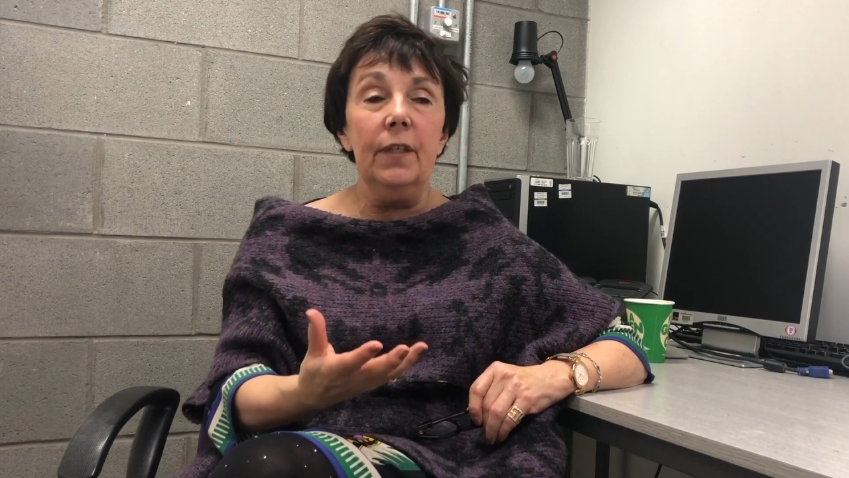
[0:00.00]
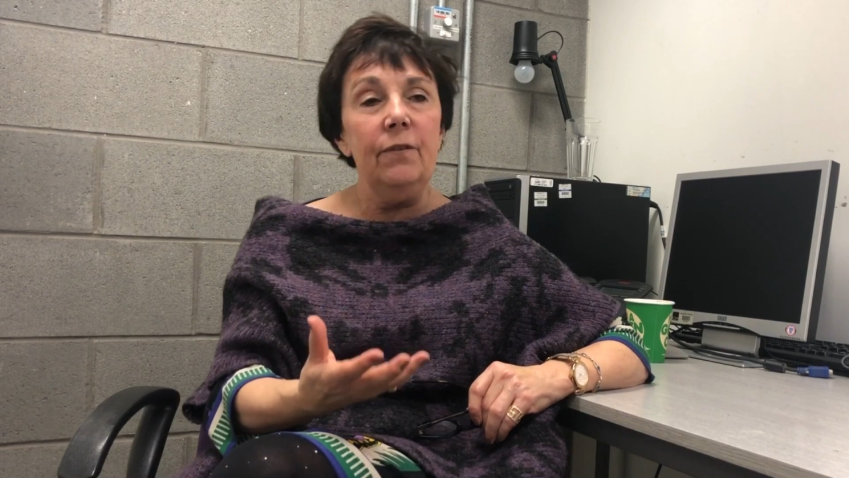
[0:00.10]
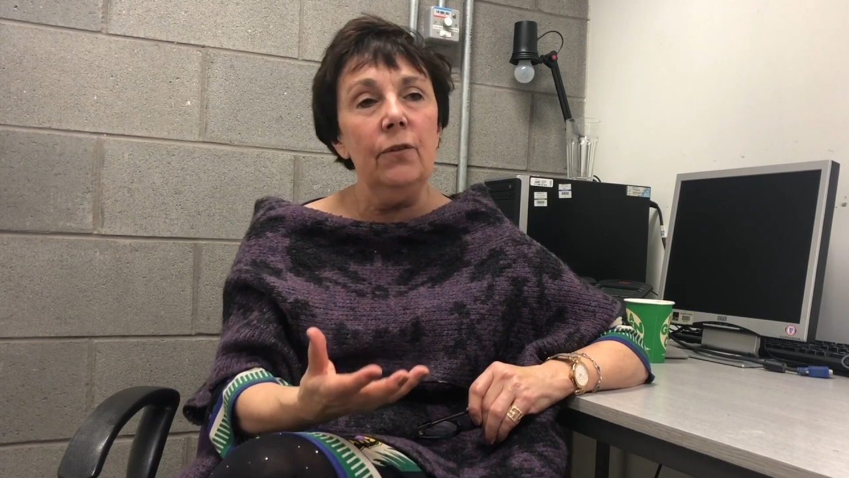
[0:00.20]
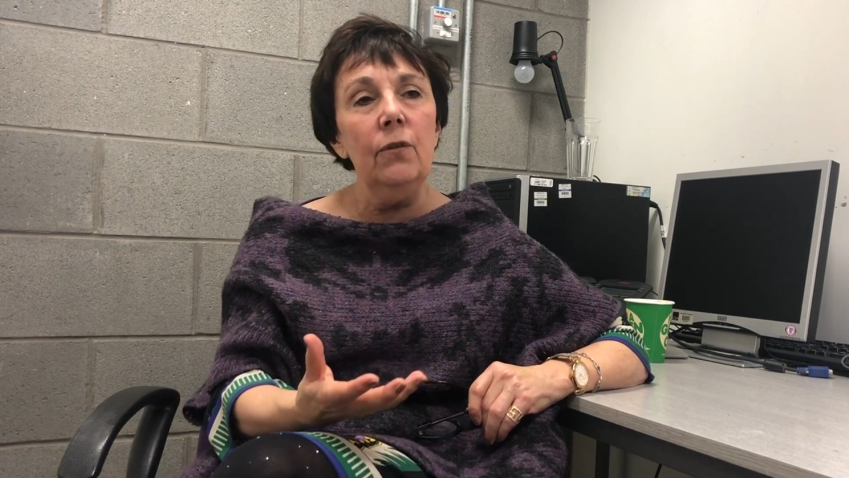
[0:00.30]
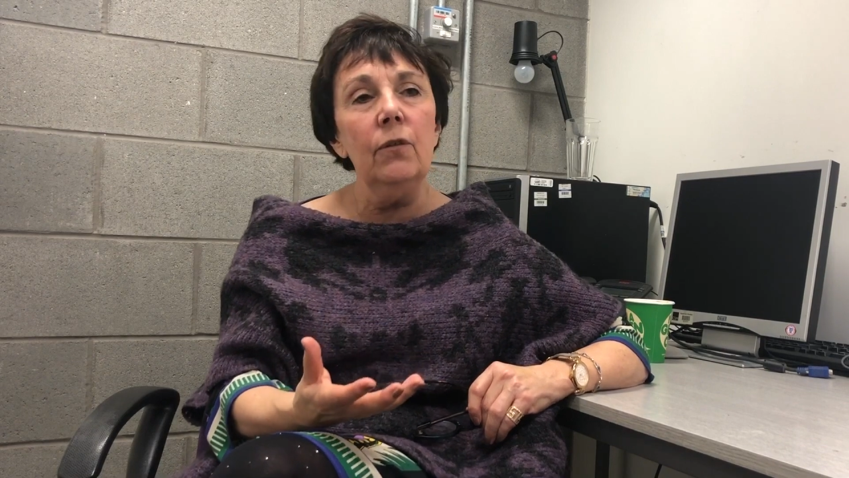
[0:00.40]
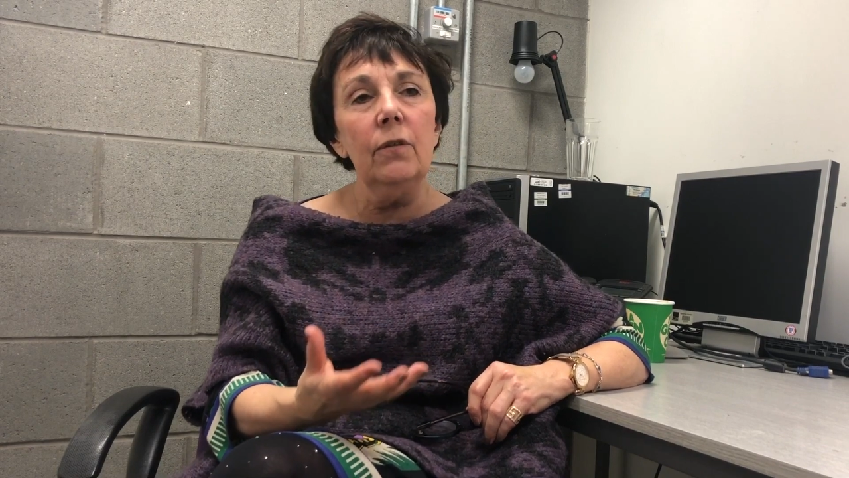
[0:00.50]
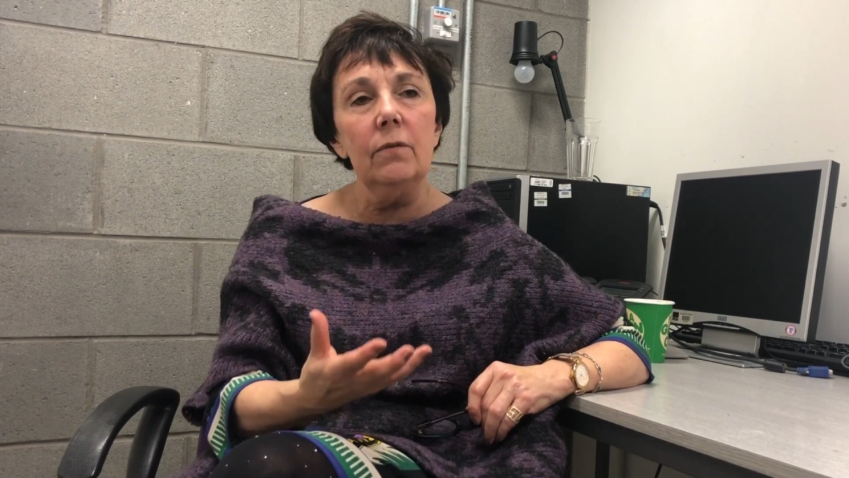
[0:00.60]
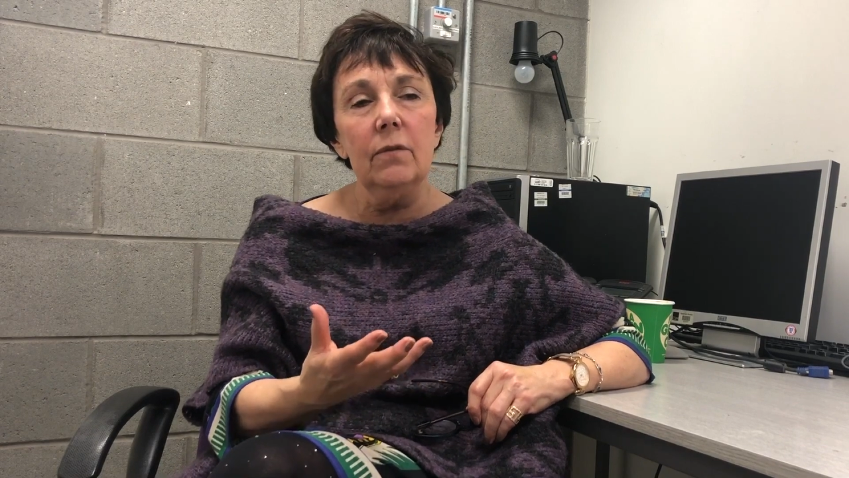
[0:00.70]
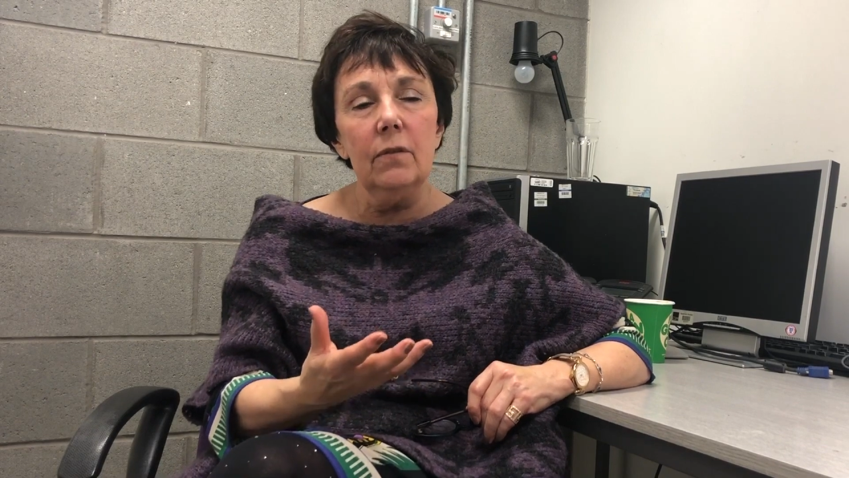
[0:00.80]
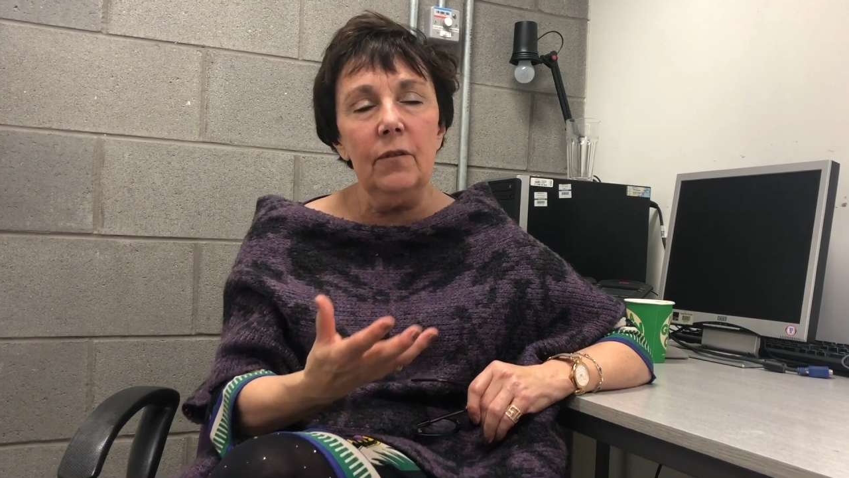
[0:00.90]

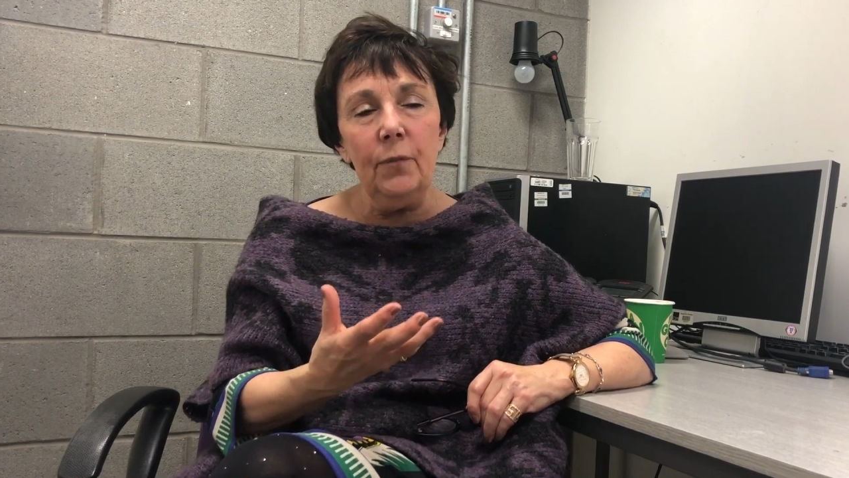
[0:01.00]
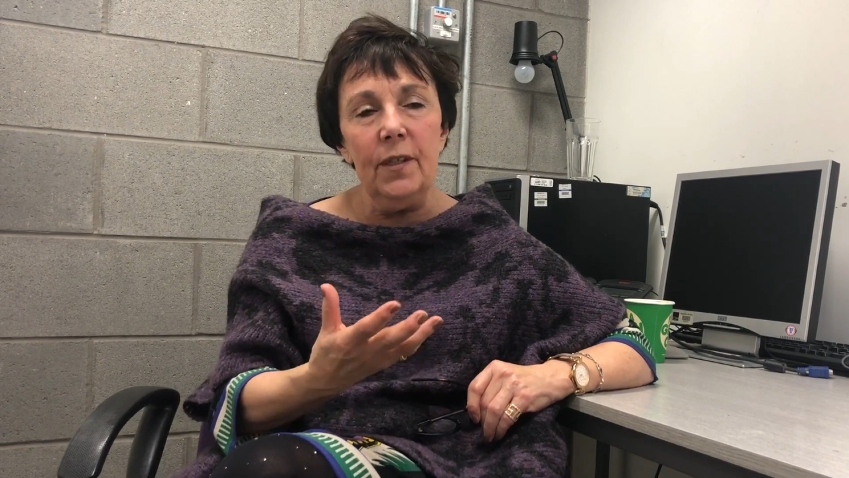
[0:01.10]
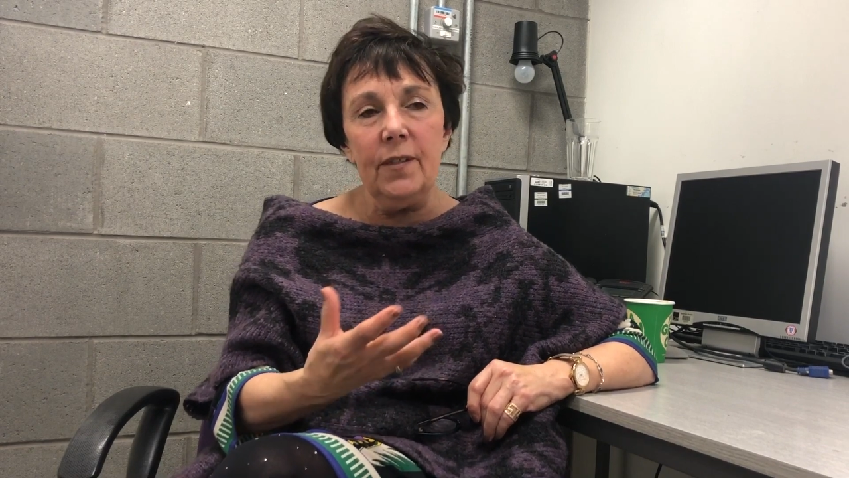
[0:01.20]
if we